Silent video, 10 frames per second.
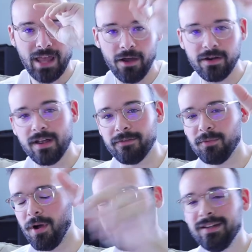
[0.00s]
Howdy
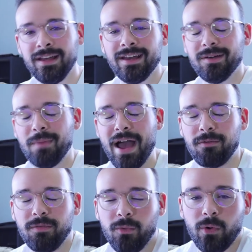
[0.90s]
everyone, back
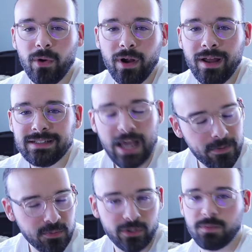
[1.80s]
with more
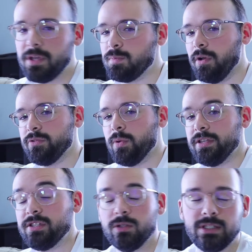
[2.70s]
Tap Sports Baseball
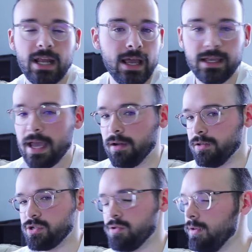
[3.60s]
22. Today again,
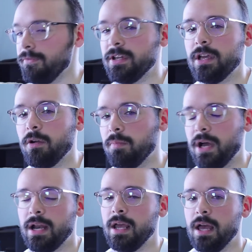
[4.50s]
a short video,
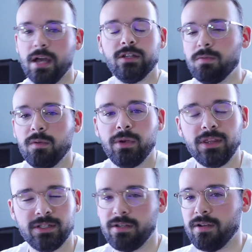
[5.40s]
but I just want to bring
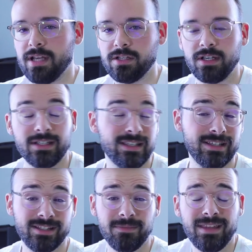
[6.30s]
this to your attention because this
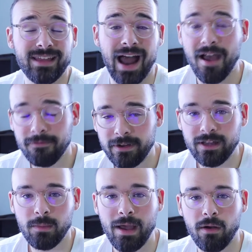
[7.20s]
is something that I
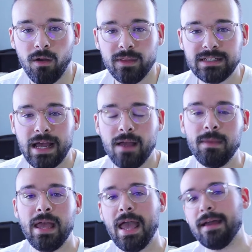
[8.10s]
forget about all the time,
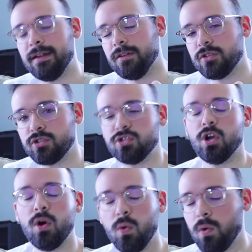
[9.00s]
and it is
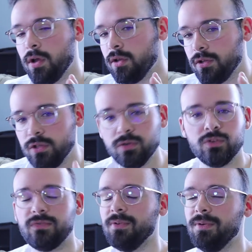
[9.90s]
so
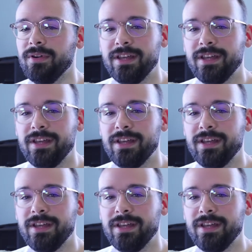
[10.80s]
useful